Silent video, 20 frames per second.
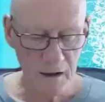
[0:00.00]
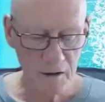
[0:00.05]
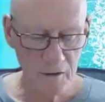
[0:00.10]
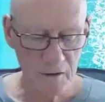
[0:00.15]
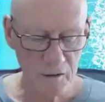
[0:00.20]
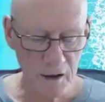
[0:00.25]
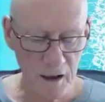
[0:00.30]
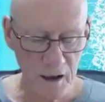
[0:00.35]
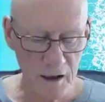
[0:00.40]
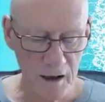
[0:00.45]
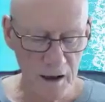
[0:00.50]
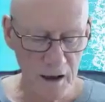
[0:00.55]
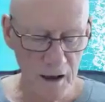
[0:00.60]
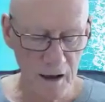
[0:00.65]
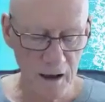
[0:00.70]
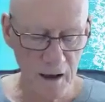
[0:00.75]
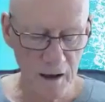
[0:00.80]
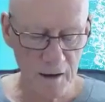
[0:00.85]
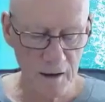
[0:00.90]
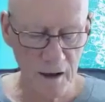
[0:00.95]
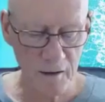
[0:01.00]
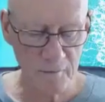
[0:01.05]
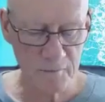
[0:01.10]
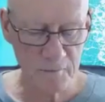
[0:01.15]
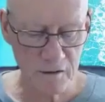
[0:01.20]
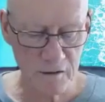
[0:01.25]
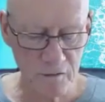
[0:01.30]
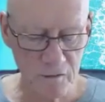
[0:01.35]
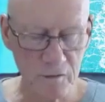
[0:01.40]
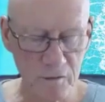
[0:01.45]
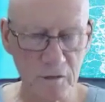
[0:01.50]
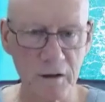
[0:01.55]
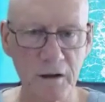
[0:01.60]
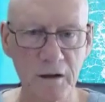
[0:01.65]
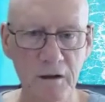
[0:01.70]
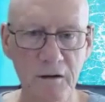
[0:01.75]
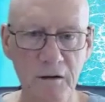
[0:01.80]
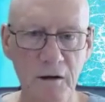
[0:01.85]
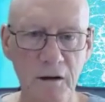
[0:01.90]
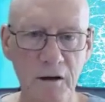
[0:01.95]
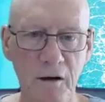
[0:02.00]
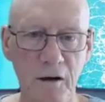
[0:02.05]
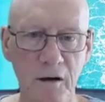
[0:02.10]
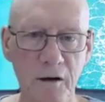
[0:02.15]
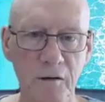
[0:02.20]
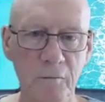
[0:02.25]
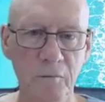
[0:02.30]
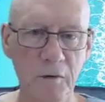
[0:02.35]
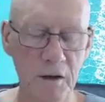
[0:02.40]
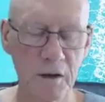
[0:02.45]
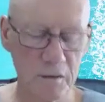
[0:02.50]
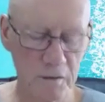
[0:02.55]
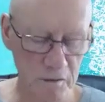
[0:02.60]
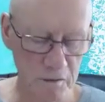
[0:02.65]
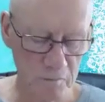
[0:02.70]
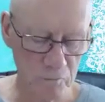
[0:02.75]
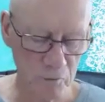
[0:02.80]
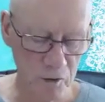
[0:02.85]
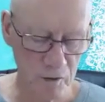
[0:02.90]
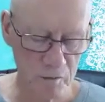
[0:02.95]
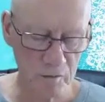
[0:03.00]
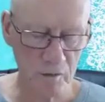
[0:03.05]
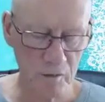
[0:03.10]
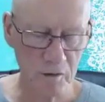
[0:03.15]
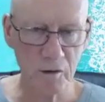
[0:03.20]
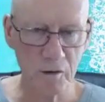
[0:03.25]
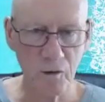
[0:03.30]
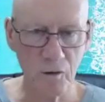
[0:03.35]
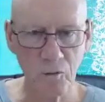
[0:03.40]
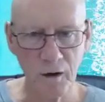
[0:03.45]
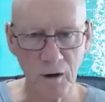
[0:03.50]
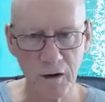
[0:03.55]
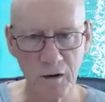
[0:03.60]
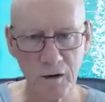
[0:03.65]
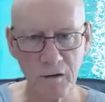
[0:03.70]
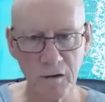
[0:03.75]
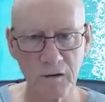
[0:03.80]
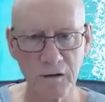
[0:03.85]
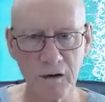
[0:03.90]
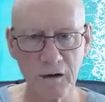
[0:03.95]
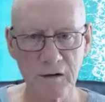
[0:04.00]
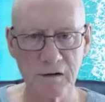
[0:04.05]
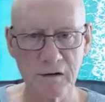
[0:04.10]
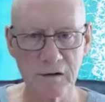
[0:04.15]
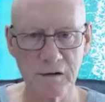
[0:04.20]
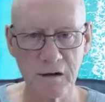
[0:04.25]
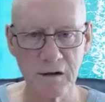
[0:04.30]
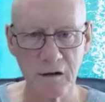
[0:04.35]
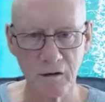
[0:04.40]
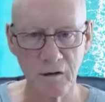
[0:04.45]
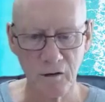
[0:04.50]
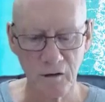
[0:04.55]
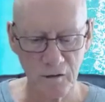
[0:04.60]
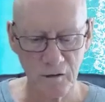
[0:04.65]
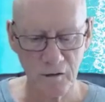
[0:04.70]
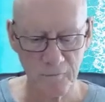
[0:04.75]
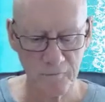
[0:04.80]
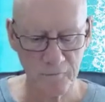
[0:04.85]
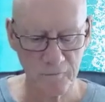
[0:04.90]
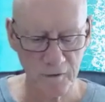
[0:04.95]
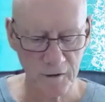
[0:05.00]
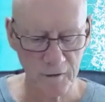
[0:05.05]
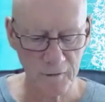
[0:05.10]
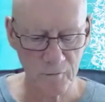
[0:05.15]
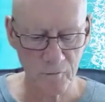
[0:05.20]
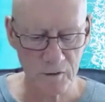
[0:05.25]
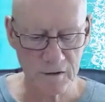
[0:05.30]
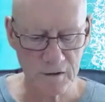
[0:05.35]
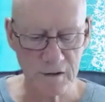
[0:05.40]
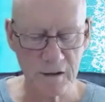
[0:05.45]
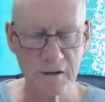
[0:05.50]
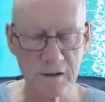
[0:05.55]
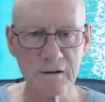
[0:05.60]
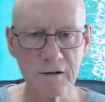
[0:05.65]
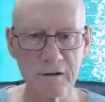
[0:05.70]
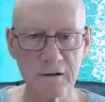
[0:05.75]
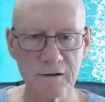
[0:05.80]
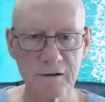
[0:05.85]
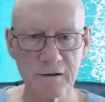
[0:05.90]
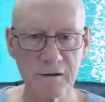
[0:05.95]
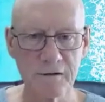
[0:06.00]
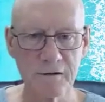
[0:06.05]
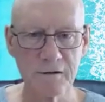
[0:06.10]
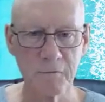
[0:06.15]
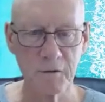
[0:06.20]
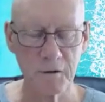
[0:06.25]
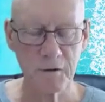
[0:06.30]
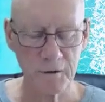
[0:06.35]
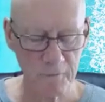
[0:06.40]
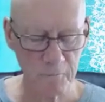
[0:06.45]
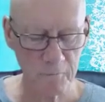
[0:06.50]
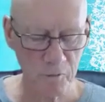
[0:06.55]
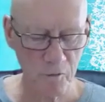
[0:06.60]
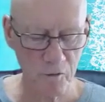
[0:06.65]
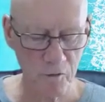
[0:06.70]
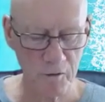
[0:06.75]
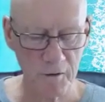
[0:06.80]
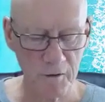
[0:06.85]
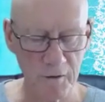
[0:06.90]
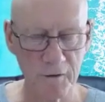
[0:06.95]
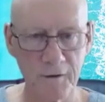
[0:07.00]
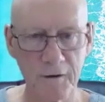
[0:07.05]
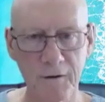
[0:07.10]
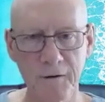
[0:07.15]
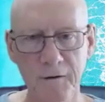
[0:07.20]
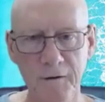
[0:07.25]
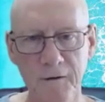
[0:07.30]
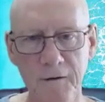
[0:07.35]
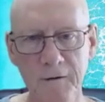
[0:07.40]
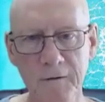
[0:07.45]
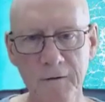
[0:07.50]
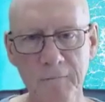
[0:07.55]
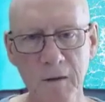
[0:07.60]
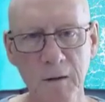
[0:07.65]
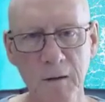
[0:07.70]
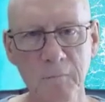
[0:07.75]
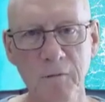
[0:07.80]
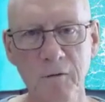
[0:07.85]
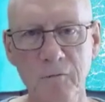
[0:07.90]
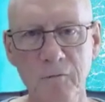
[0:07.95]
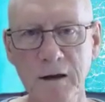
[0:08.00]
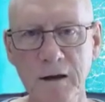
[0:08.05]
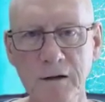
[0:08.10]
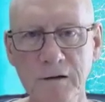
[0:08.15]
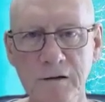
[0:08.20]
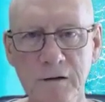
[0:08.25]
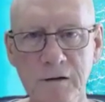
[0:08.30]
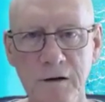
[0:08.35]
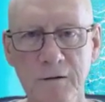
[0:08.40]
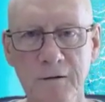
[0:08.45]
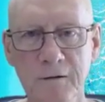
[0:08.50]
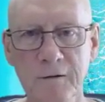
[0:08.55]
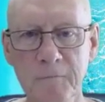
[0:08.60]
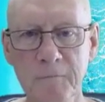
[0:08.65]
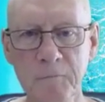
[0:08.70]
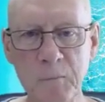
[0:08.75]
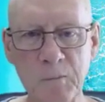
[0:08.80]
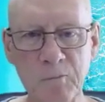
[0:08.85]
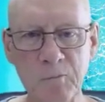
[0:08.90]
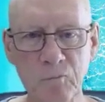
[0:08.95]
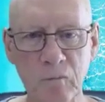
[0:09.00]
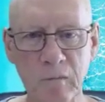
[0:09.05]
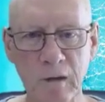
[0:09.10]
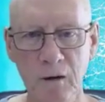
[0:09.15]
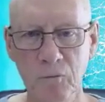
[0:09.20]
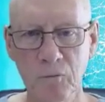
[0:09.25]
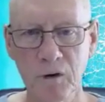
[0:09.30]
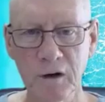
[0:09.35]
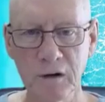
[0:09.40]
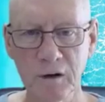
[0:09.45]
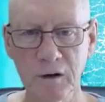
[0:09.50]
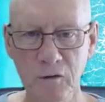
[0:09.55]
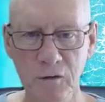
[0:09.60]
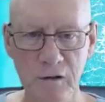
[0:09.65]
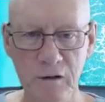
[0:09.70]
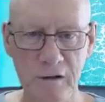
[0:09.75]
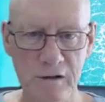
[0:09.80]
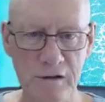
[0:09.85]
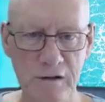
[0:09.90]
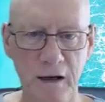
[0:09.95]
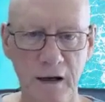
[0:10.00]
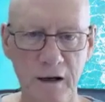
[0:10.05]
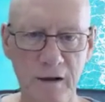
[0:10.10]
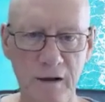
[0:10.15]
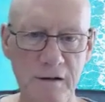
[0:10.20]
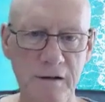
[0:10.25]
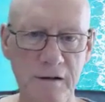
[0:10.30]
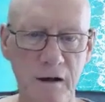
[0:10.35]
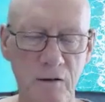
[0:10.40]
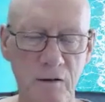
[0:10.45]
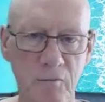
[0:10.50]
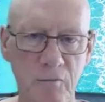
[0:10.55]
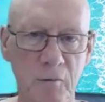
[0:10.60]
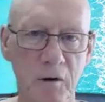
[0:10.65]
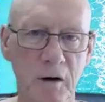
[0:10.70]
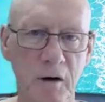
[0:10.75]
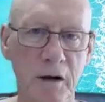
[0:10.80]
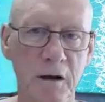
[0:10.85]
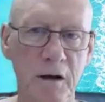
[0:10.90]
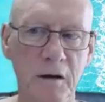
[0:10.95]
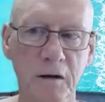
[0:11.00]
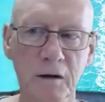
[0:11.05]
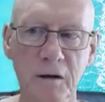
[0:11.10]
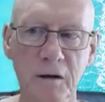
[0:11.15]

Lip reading: look, absolutely. And I mean, one of the things is that a lot of resistance is really important, and prevention. And when you look at studies done by